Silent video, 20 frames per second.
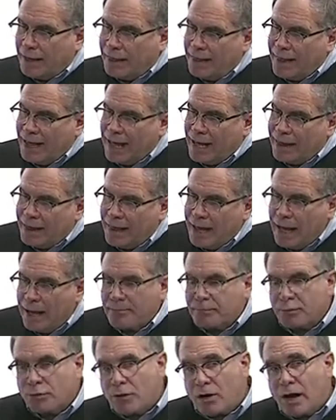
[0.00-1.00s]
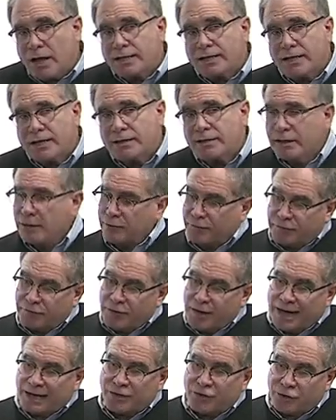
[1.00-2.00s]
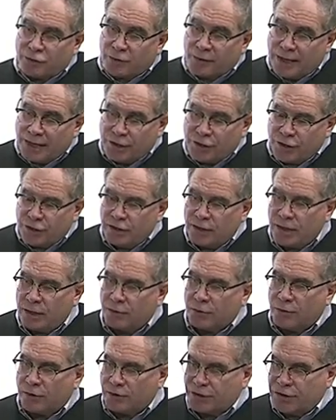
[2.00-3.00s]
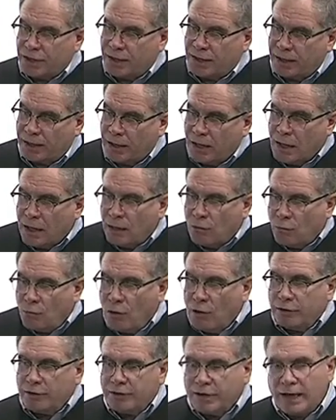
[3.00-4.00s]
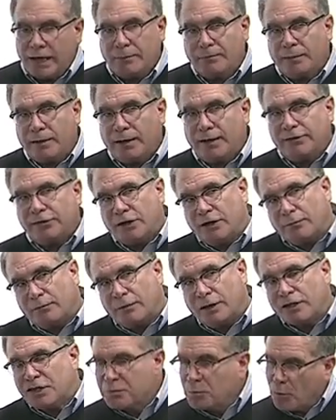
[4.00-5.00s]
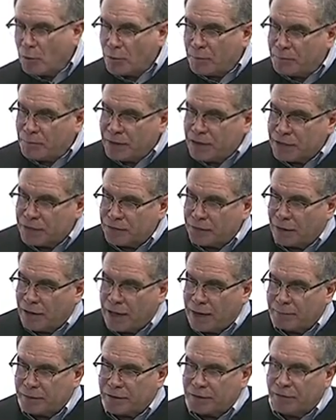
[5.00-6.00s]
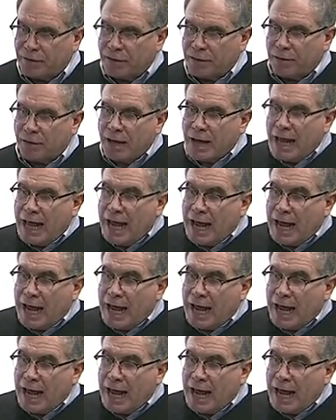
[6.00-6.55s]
that that process of fracturation that we're seeing will take place in a much more peaceful atmosphere